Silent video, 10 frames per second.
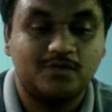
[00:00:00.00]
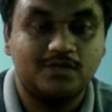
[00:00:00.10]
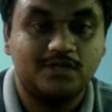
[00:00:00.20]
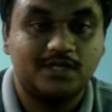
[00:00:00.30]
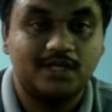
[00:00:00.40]
going
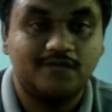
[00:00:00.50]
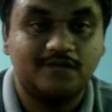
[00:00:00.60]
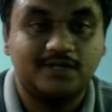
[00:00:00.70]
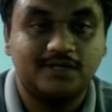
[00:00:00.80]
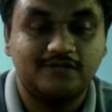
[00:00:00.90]
to create
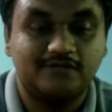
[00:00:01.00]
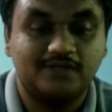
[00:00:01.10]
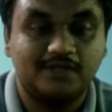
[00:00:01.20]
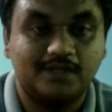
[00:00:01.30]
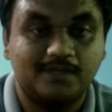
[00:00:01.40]
one div
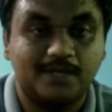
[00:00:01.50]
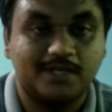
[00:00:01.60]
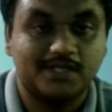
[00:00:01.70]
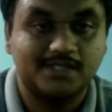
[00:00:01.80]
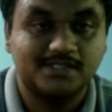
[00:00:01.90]
for the
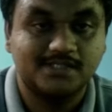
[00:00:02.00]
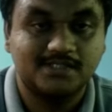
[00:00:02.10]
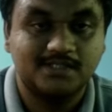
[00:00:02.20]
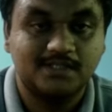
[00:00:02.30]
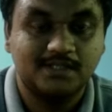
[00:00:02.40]

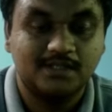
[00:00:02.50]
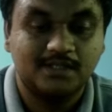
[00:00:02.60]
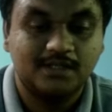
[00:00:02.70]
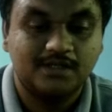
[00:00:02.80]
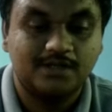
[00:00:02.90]
buttons
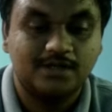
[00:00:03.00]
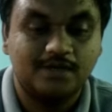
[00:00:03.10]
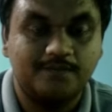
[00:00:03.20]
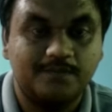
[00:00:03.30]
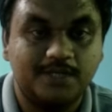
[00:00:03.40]

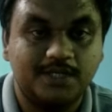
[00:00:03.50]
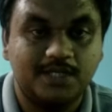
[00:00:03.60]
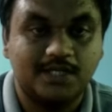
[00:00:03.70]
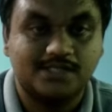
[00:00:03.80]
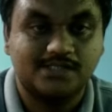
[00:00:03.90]
dot
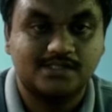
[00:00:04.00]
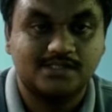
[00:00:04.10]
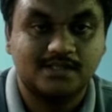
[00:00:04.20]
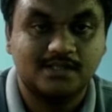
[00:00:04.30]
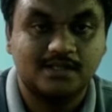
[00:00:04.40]

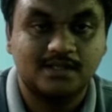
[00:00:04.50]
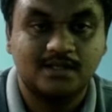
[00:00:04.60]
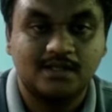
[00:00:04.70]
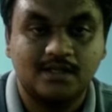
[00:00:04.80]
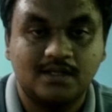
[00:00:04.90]
btns.
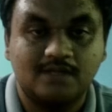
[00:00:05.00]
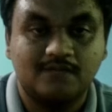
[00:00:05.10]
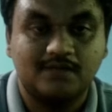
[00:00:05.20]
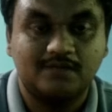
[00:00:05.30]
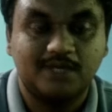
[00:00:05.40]

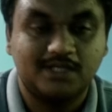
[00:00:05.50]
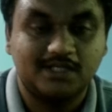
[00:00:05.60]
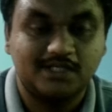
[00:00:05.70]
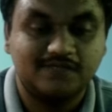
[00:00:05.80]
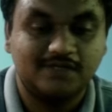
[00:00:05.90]
One
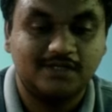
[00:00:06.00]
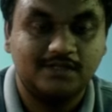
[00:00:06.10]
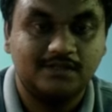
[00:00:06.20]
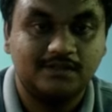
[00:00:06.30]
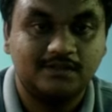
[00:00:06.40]
button is for